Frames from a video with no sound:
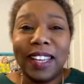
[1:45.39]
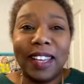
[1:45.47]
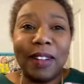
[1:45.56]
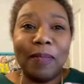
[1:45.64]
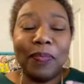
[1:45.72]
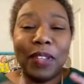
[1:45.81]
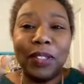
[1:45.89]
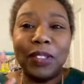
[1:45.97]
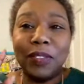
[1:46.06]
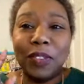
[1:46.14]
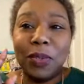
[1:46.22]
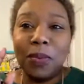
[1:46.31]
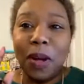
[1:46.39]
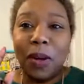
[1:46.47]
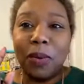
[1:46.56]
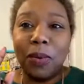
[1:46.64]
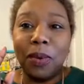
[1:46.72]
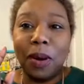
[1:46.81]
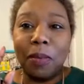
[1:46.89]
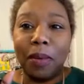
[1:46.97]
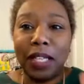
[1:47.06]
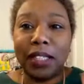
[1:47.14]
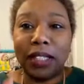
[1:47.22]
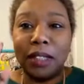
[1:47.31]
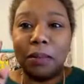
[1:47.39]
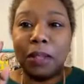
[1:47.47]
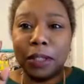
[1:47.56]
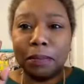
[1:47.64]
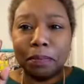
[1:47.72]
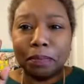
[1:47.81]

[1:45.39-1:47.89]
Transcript: Um, those of you all who are watching but